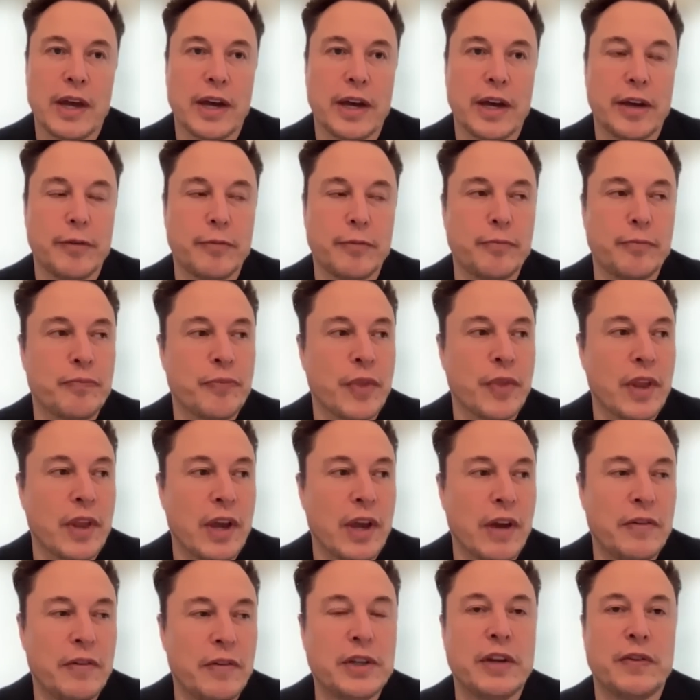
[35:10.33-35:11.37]
Um,
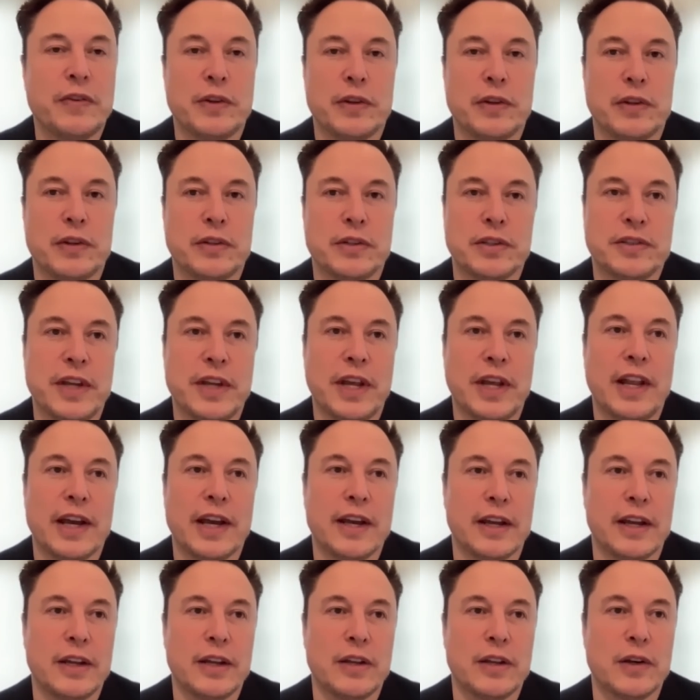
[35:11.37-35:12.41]
I mean, if you just say
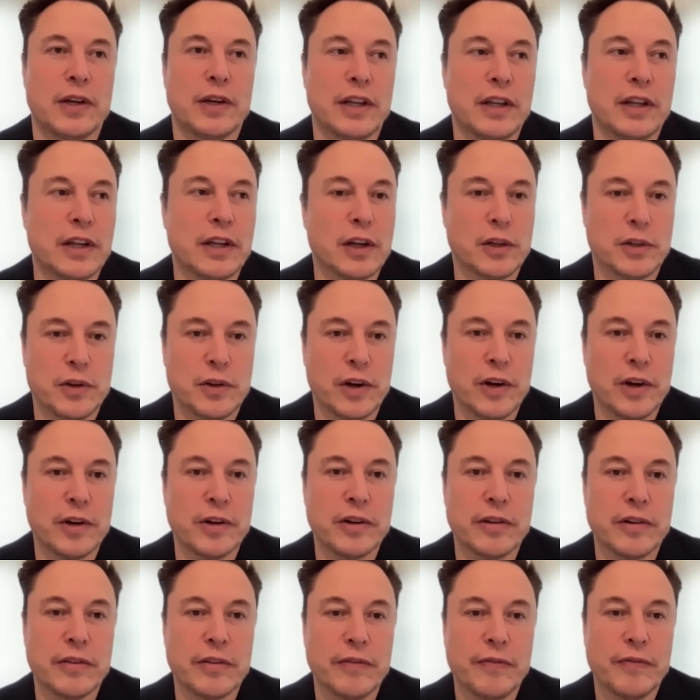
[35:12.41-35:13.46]
like, look at a little
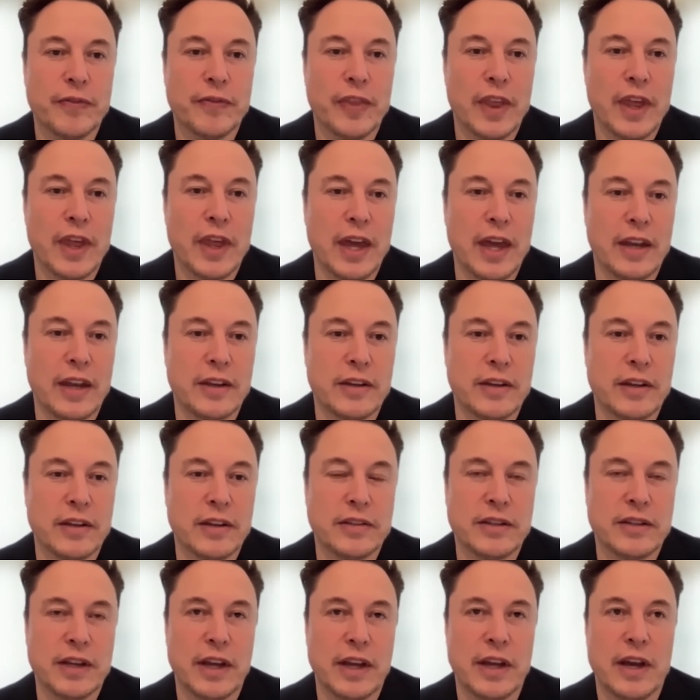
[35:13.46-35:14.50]
drone
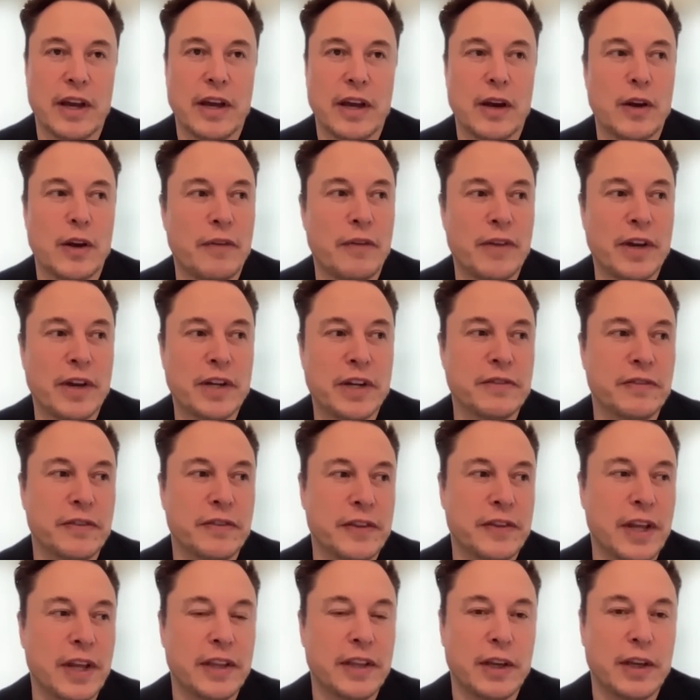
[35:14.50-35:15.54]
and say, now imagine
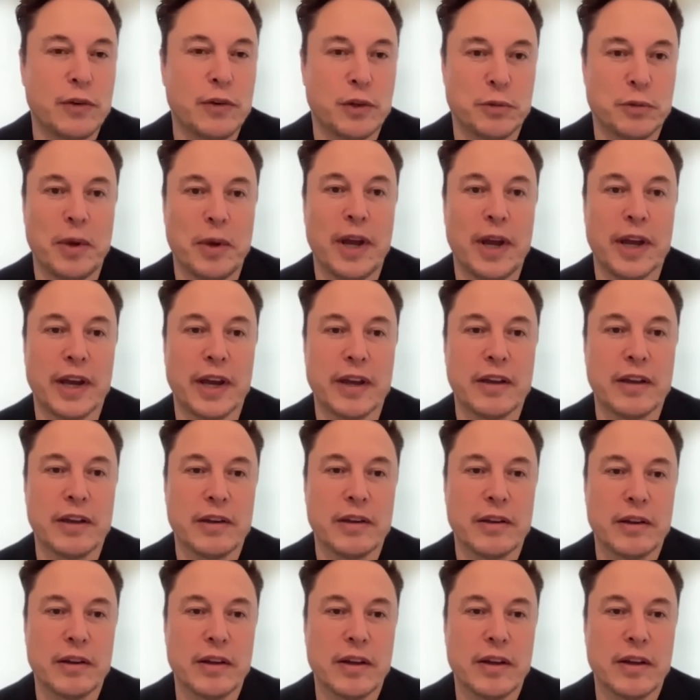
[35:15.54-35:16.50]
if that thing was big,